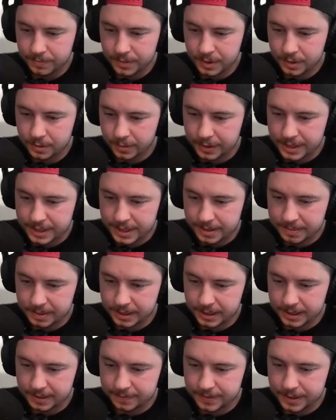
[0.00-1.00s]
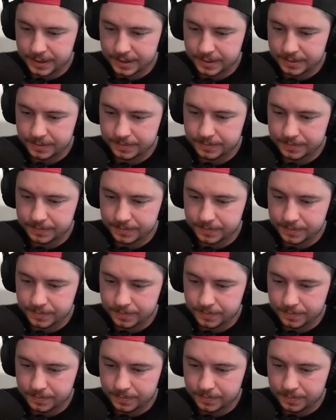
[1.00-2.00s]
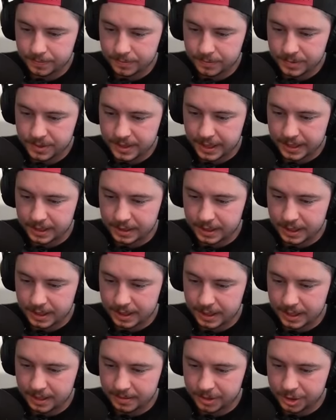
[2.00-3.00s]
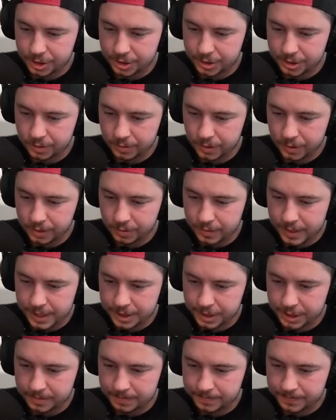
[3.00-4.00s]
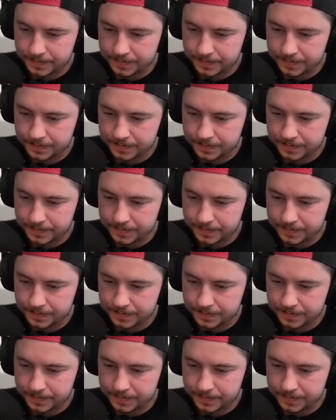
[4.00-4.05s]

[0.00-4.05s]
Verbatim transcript: Queen stepping left. Taking a lot of damage, so we're going to rage up.